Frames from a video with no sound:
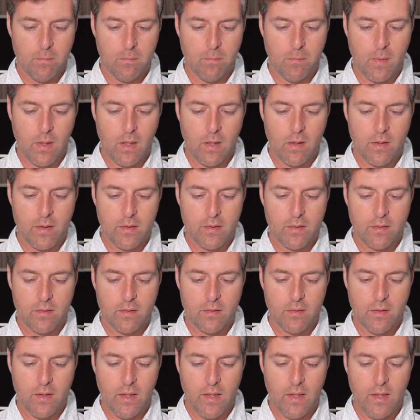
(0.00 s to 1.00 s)

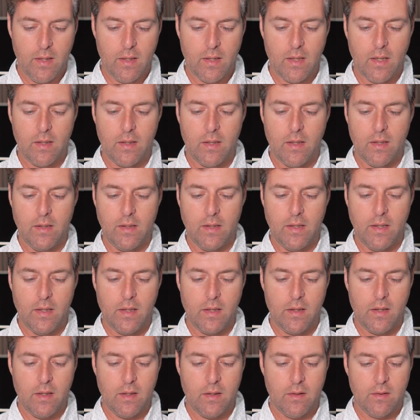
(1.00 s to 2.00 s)
Maris,
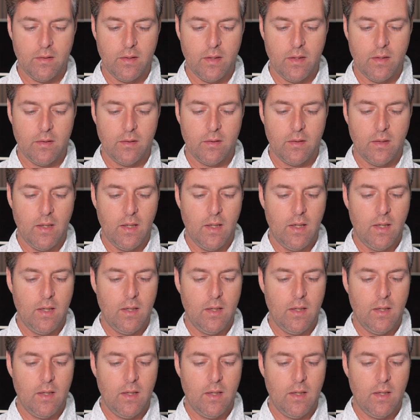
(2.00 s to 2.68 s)
8998, I think it says.